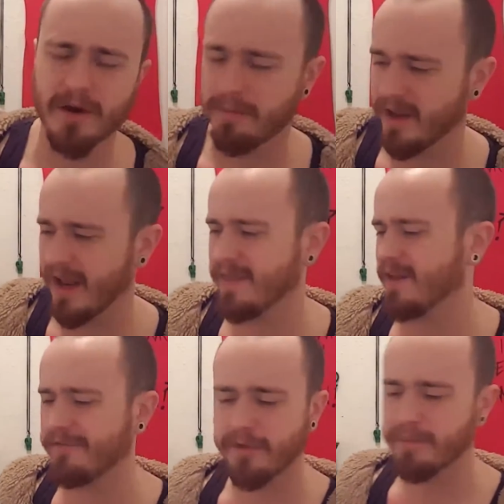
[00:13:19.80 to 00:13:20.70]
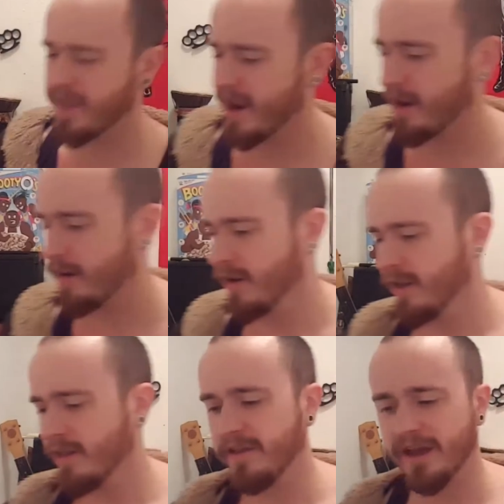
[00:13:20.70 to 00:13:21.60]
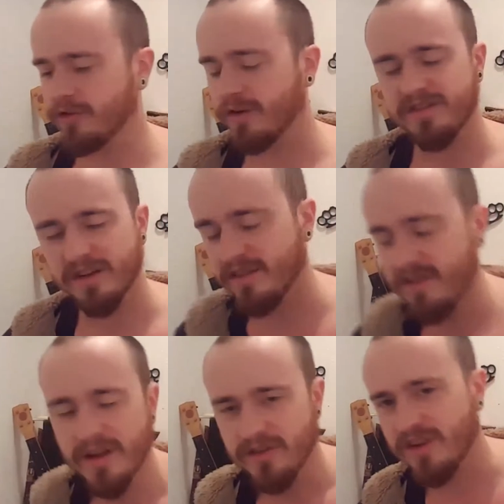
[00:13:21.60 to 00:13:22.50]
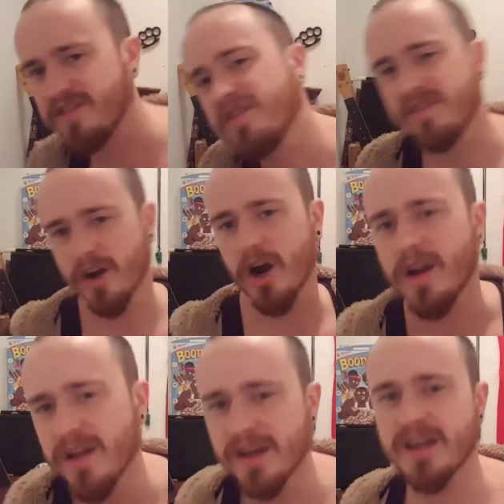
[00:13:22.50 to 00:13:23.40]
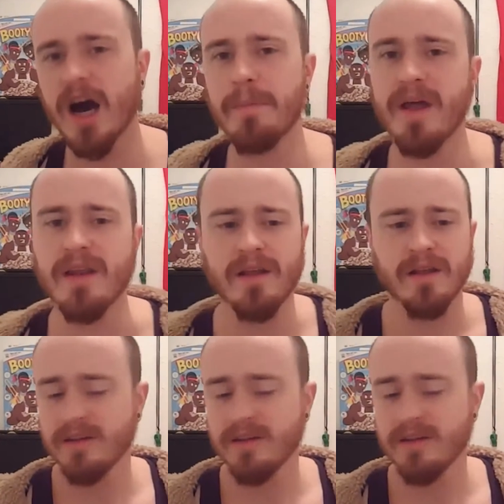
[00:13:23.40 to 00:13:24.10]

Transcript: a little bit, and then from there, the entrances just start coming.